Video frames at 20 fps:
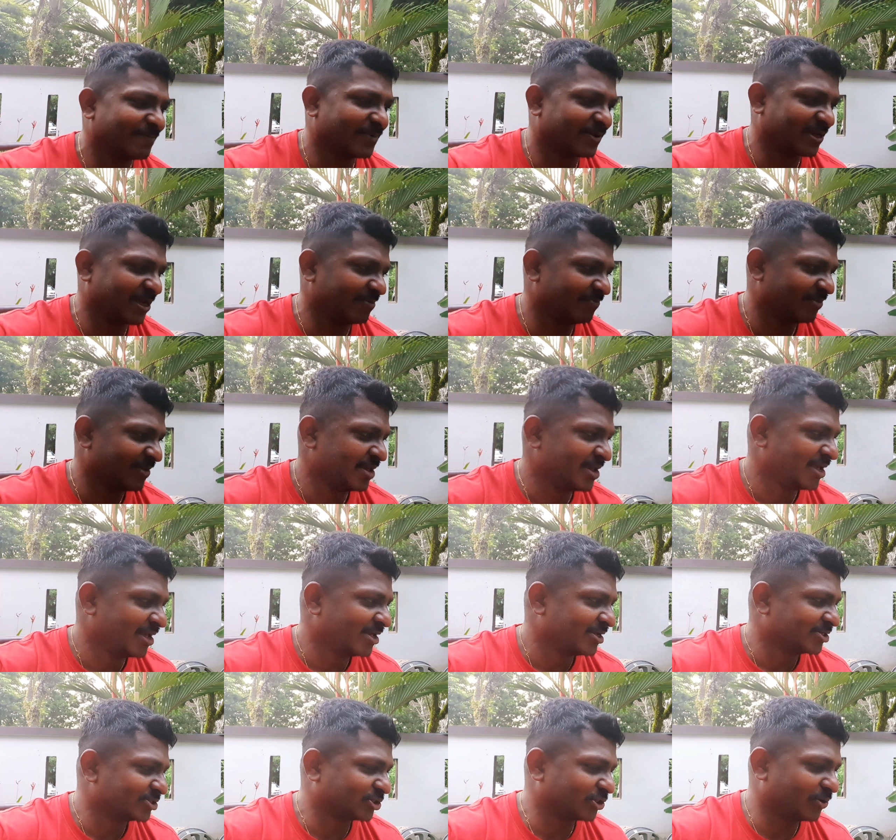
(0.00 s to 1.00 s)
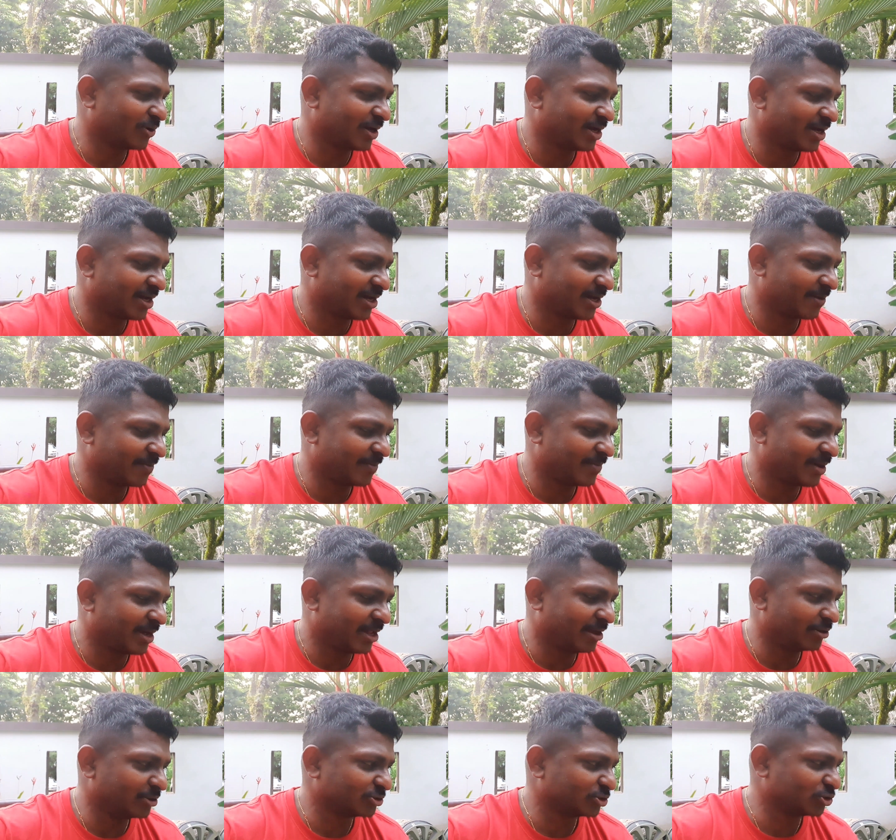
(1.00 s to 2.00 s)
Okay, so
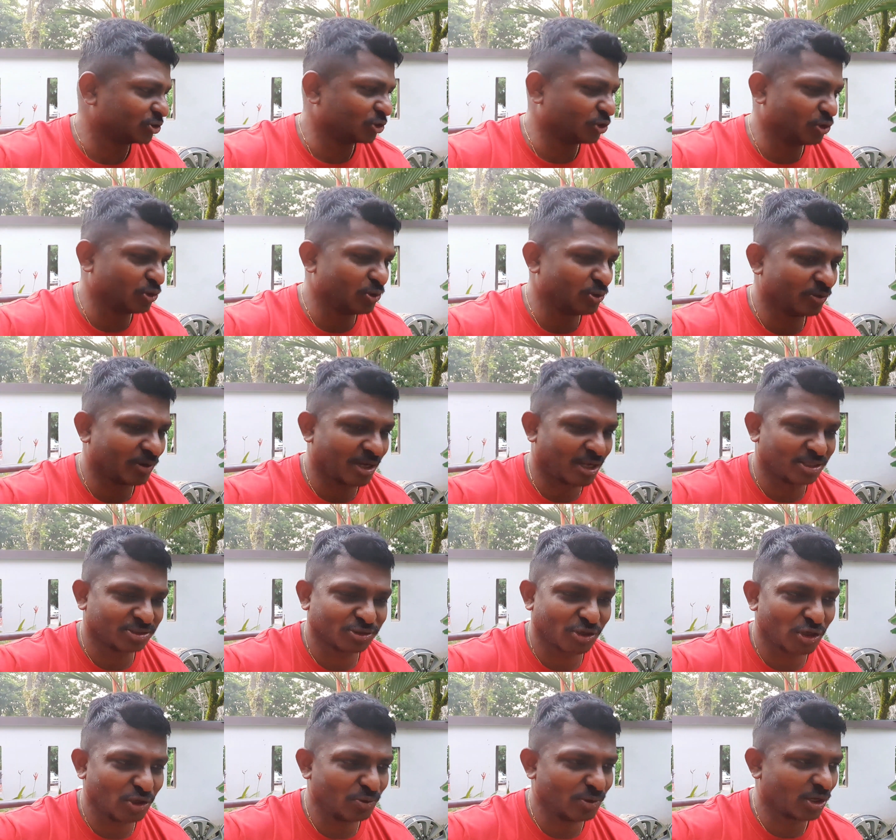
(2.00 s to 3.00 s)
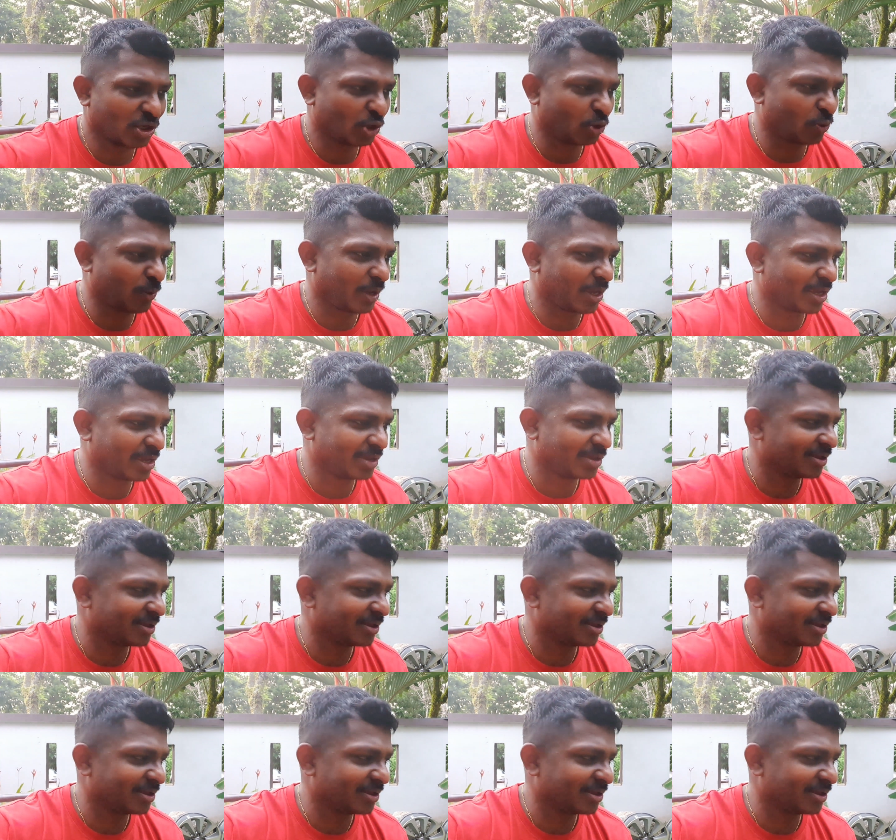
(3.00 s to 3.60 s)
I'll show you a quick